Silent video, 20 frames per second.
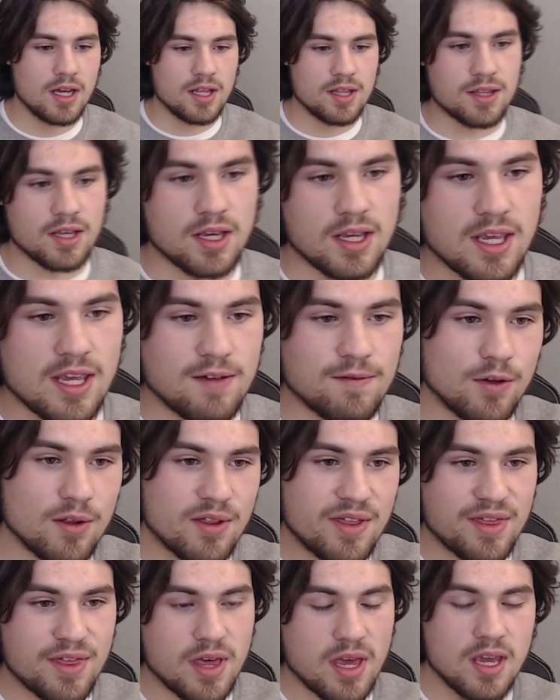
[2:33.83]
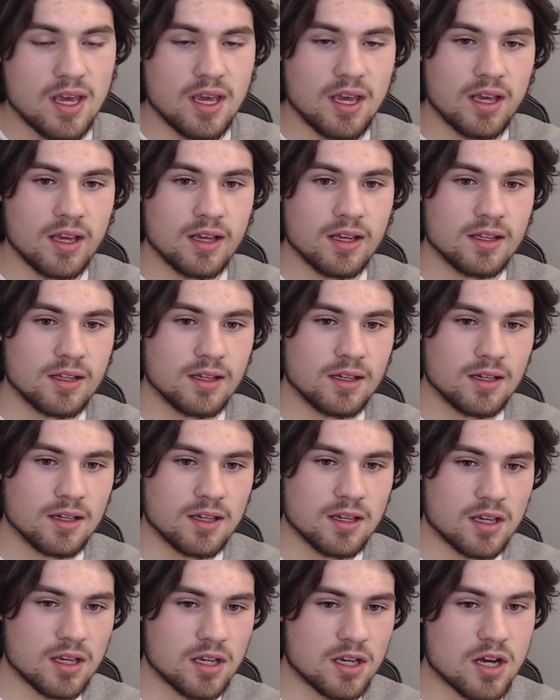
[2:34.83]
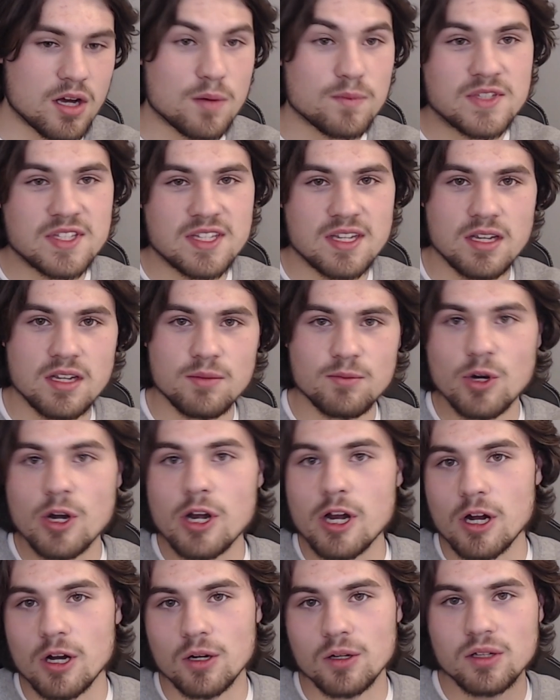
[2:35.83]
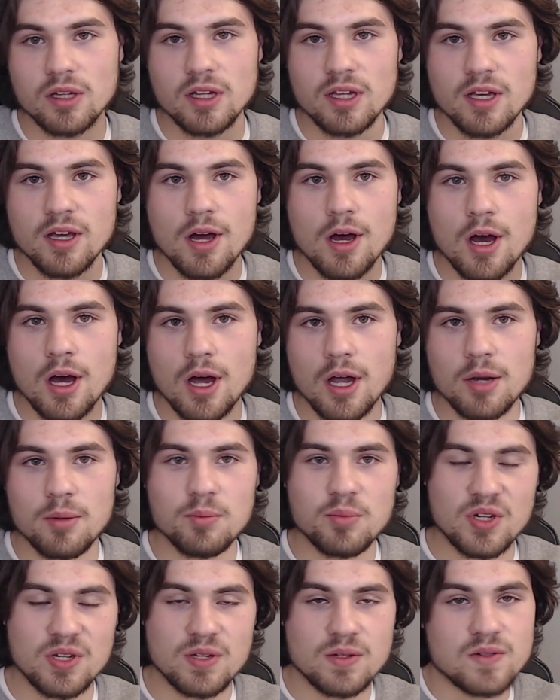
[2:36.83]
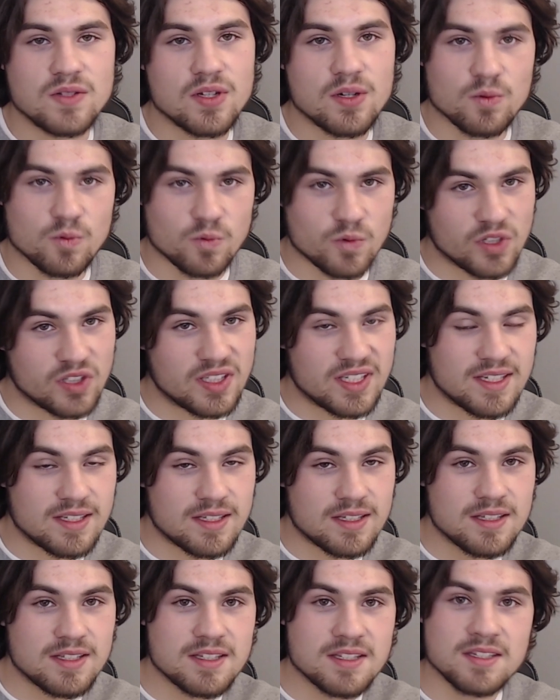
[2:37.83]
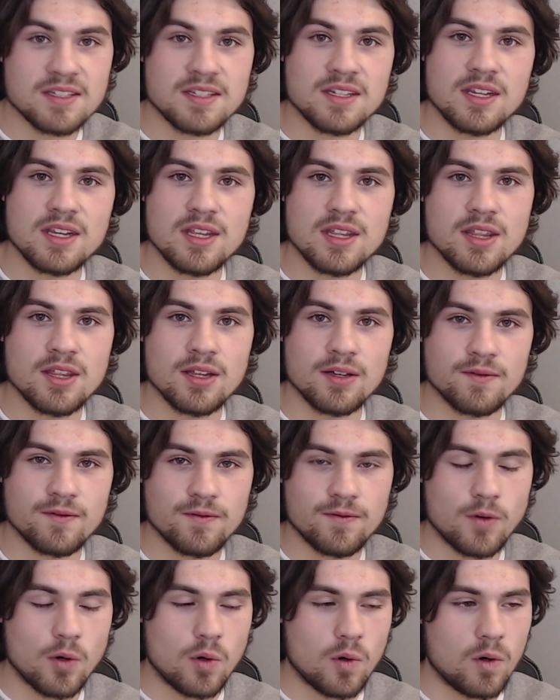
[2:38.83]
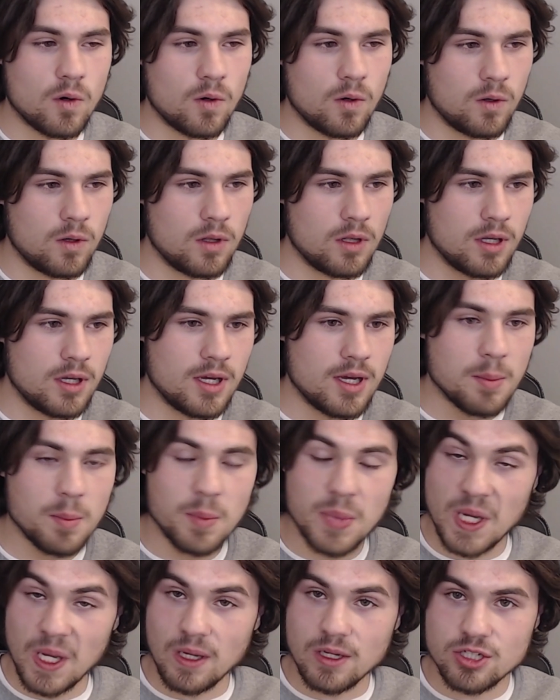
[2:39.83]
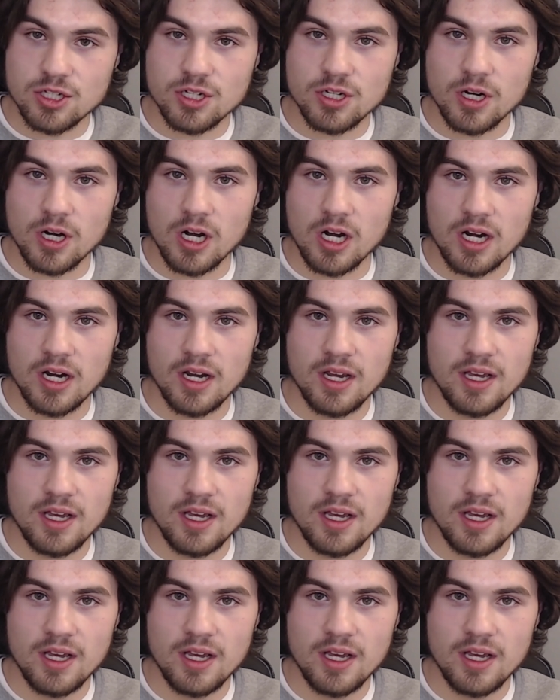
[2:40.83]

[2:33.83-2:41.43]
evil thing comes in pretty early on, but you don't really see the full picture.